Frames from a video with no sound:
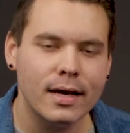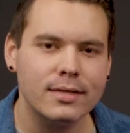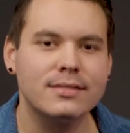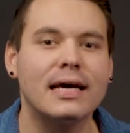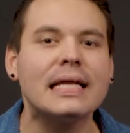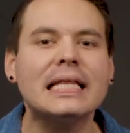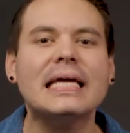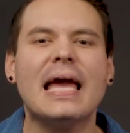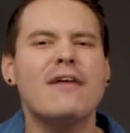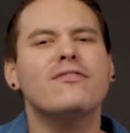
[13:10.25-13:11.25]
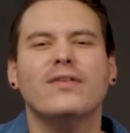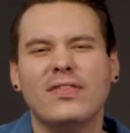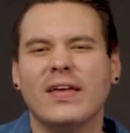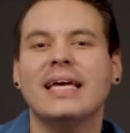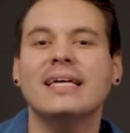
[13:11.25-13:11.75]
suddenly
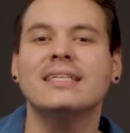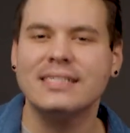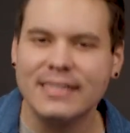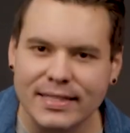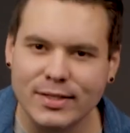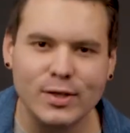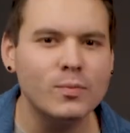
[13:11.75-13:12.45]
everything he has said to